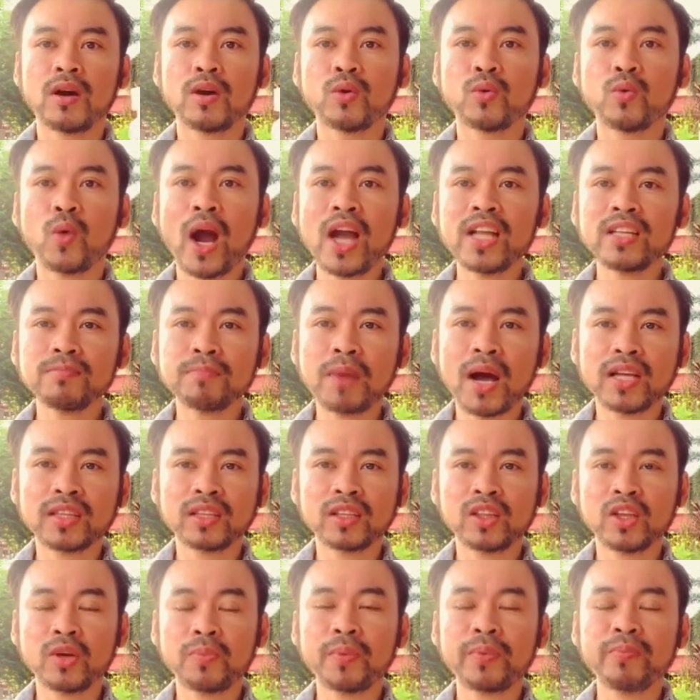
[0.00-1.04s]
One
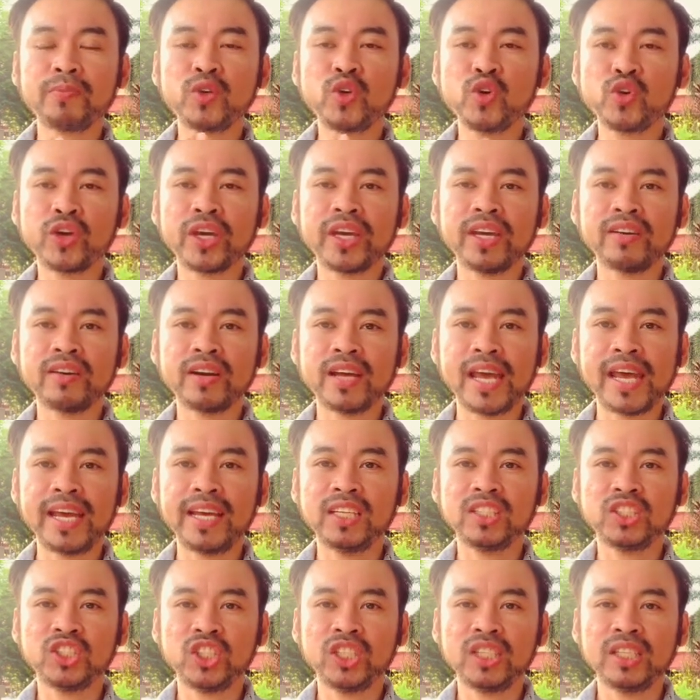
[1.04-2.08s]
bottle of Immukira
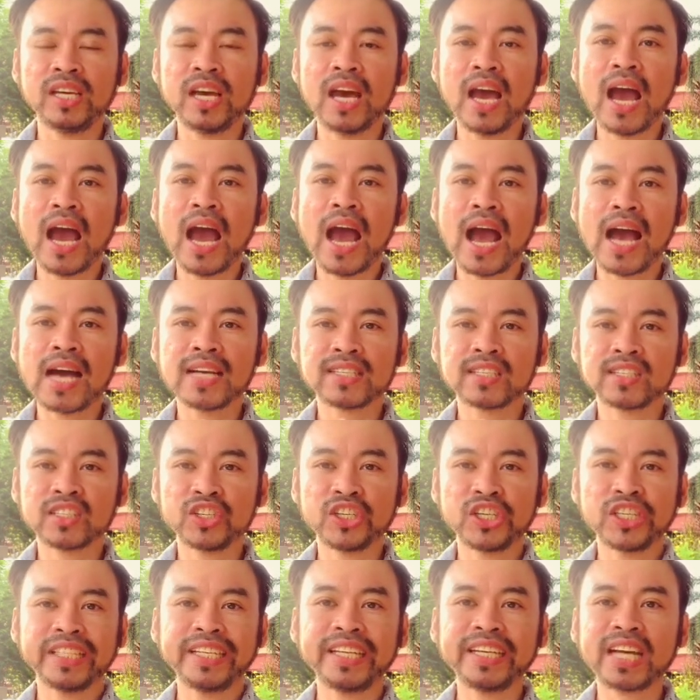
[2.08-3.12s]
AG has
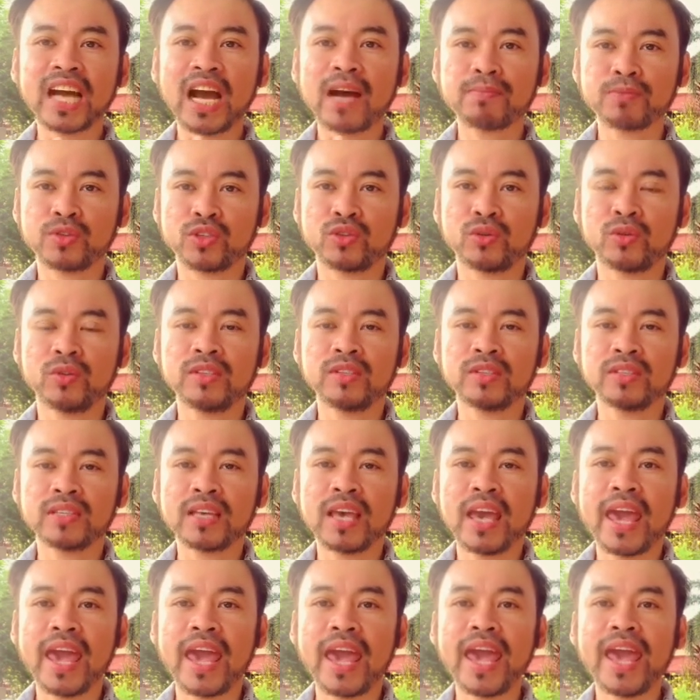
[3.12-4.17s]
30 capsules
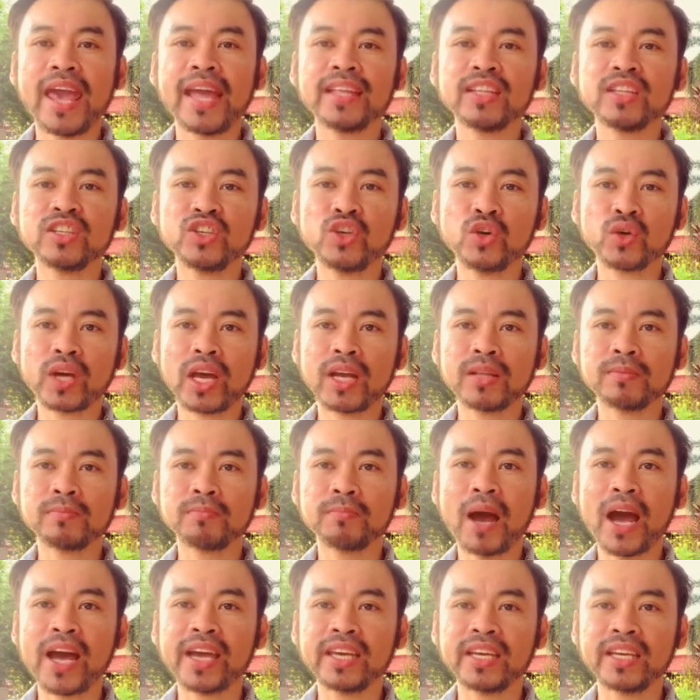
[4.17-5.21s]
and you can
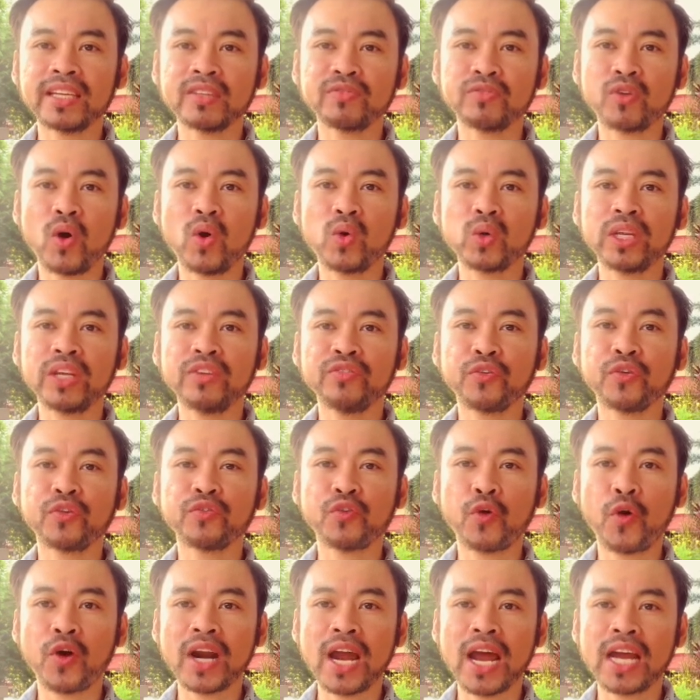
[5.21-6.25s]
buy it only for
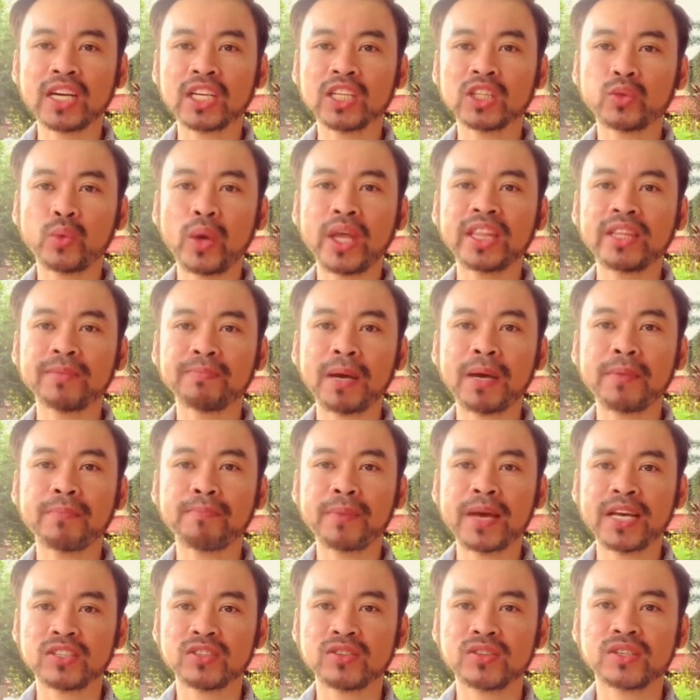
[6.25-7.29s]
425
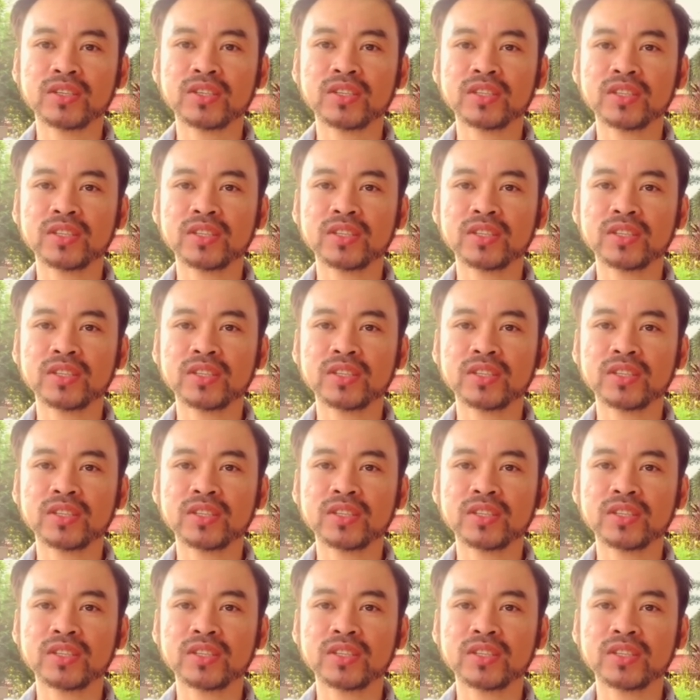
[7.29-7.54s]
pesos.